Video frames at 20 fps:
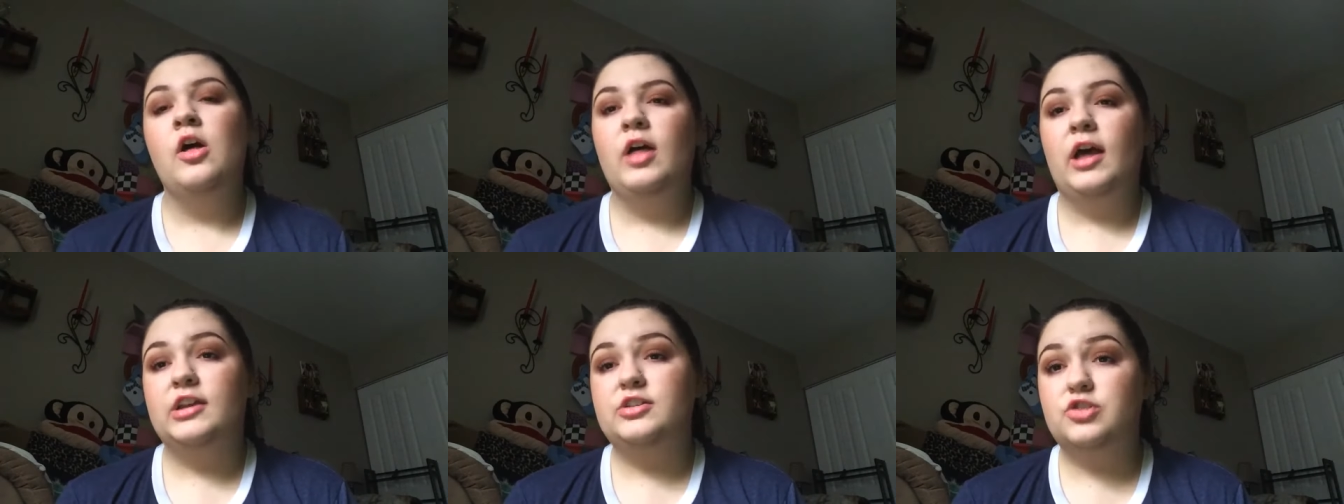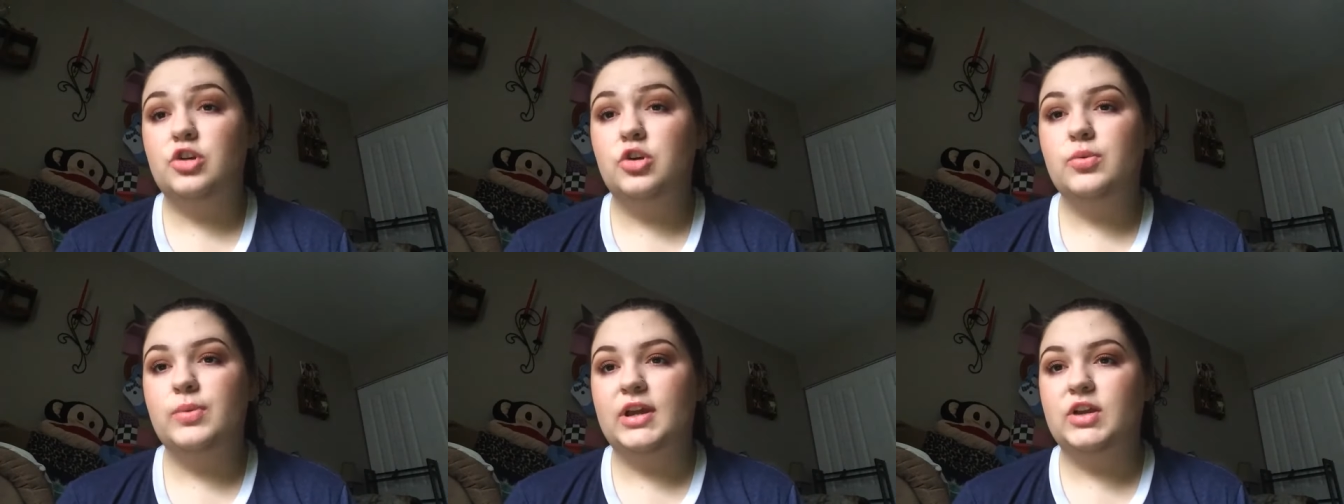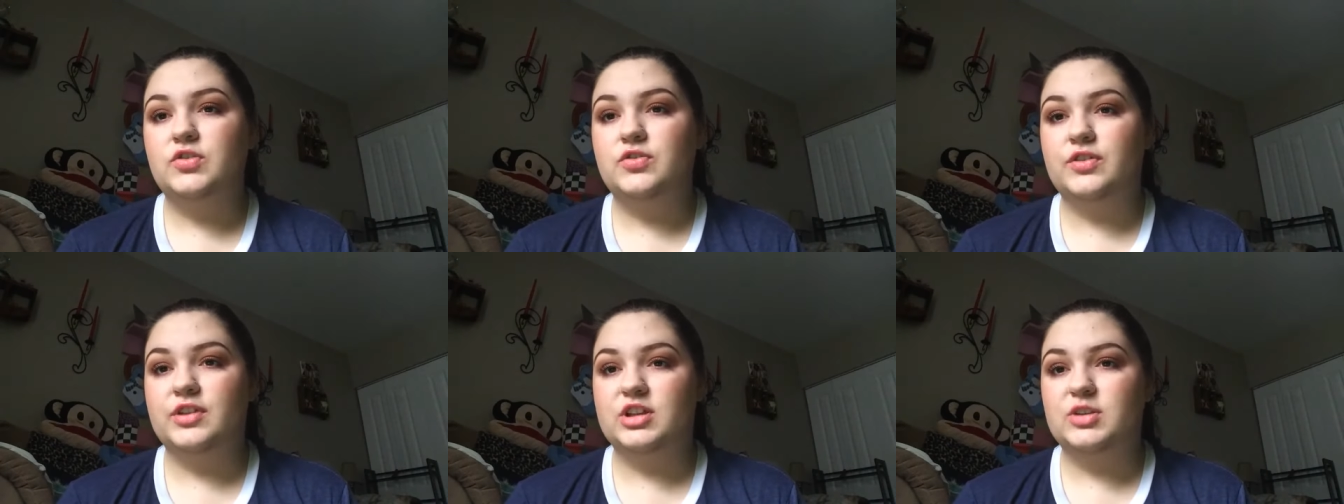like two
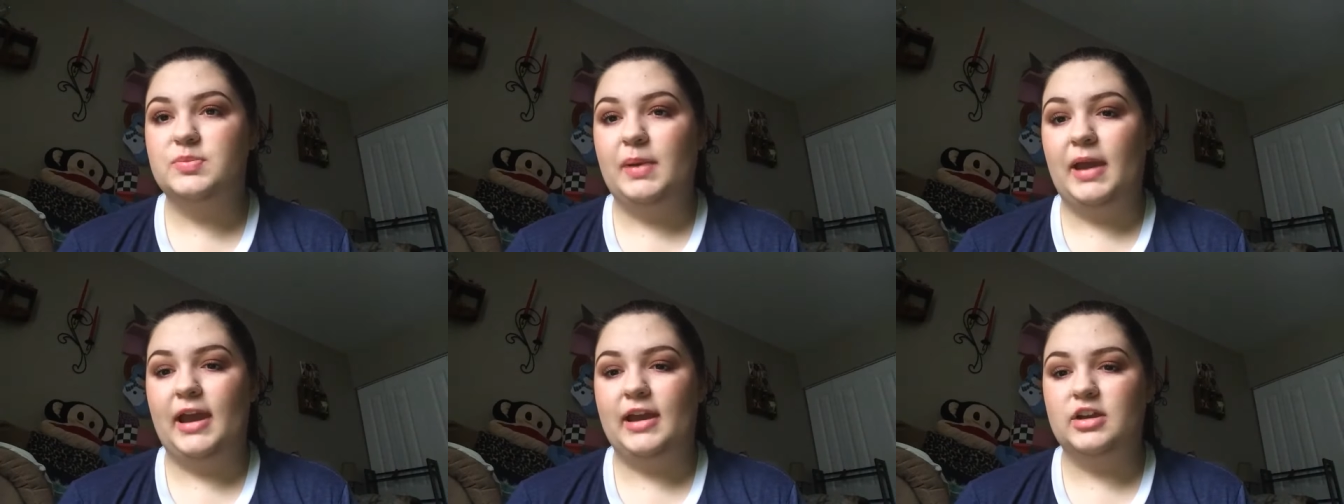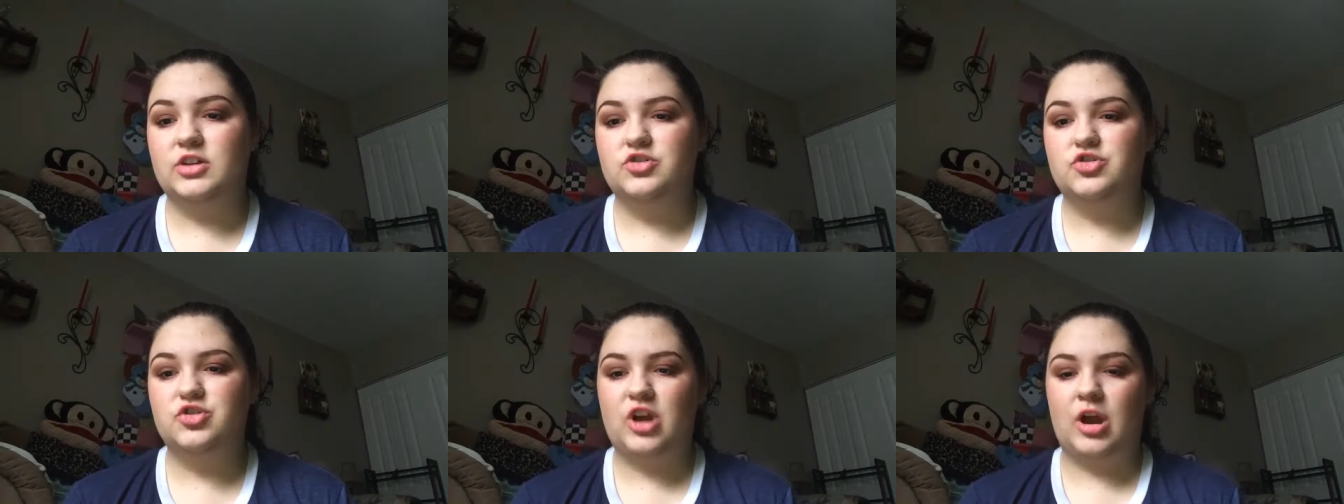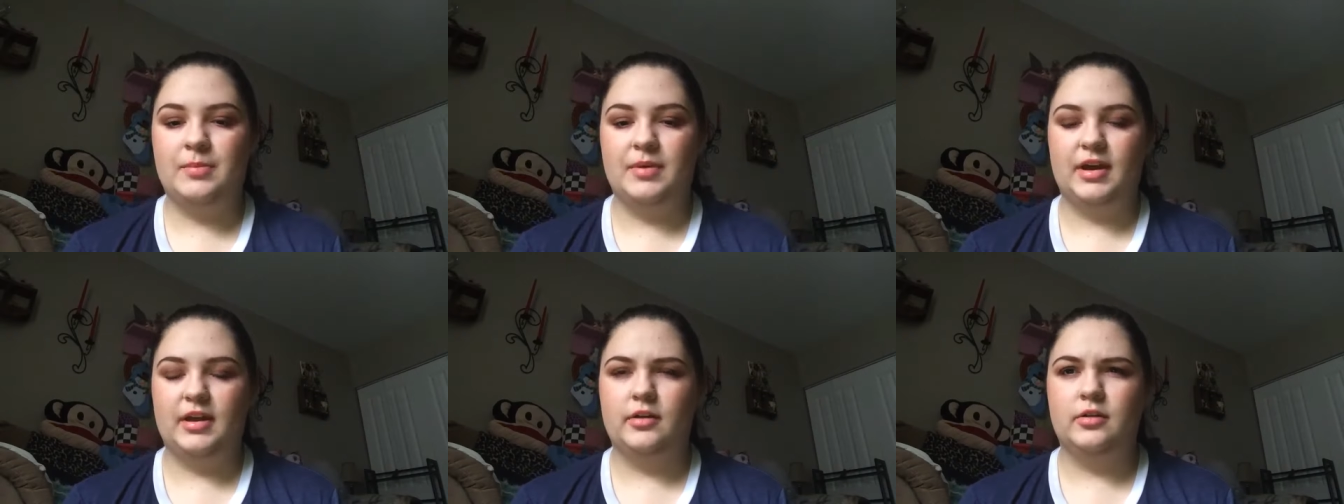weeks for this package to
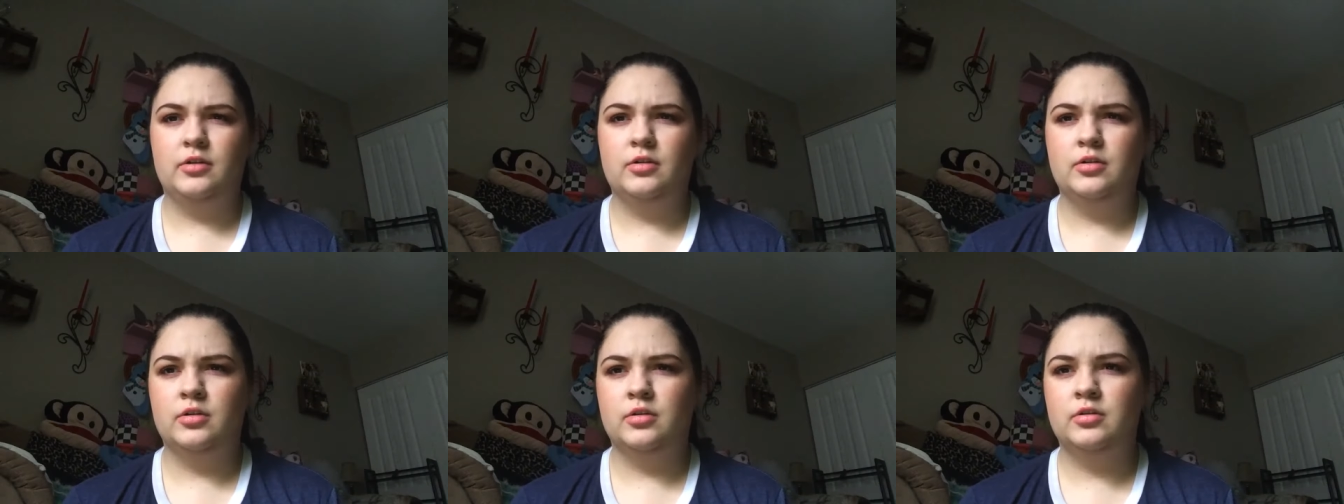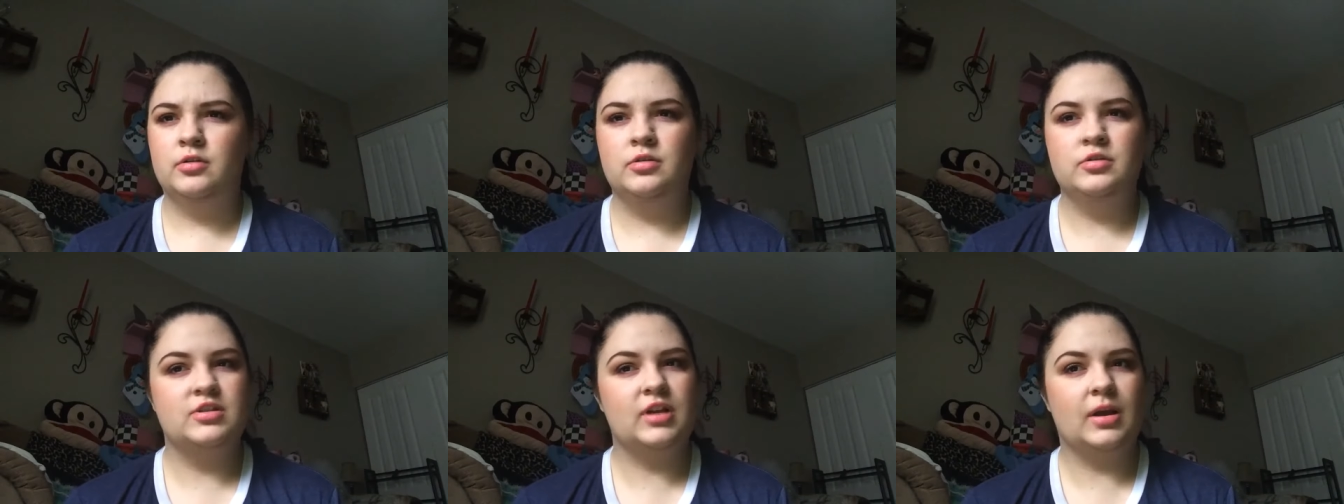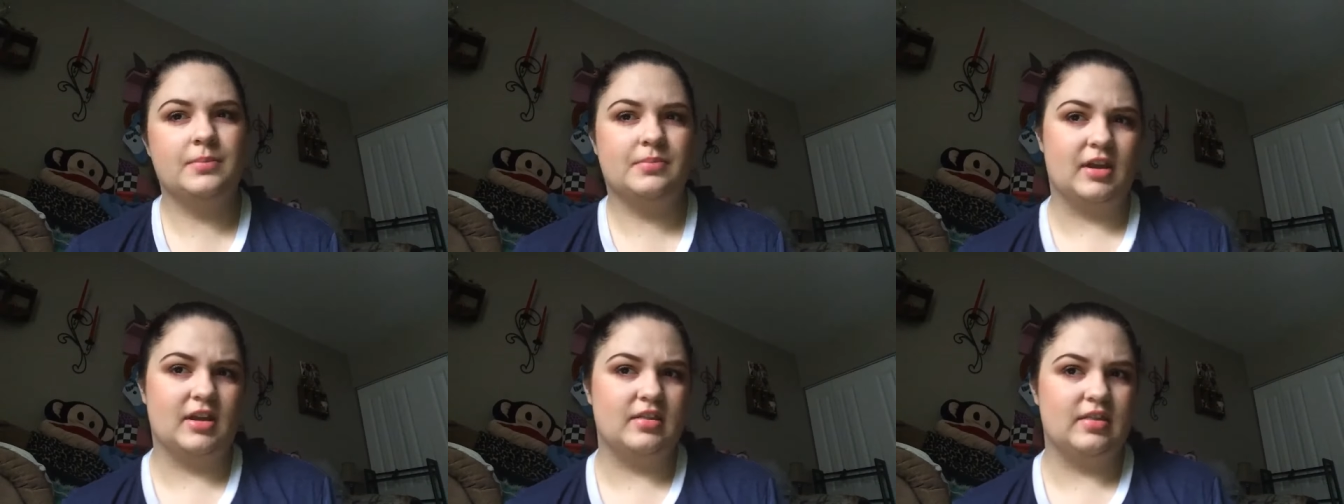come in.
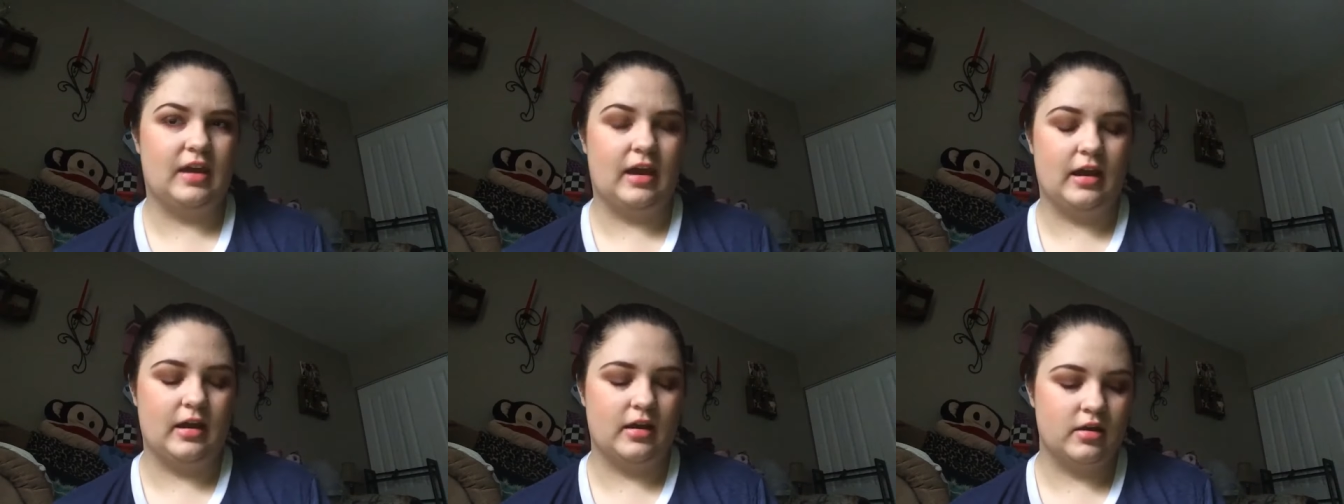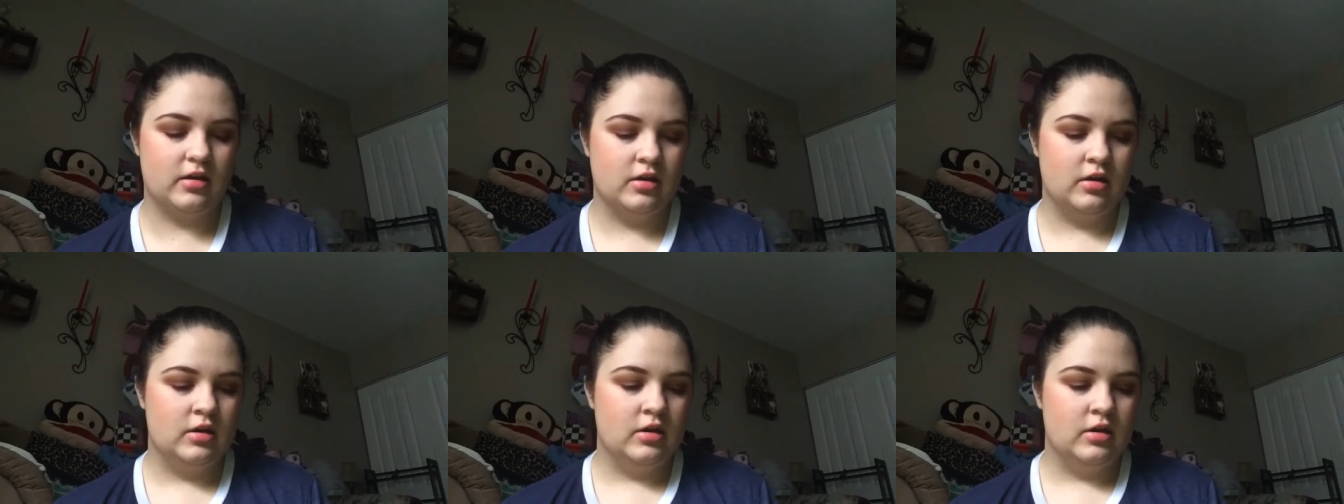Something like that.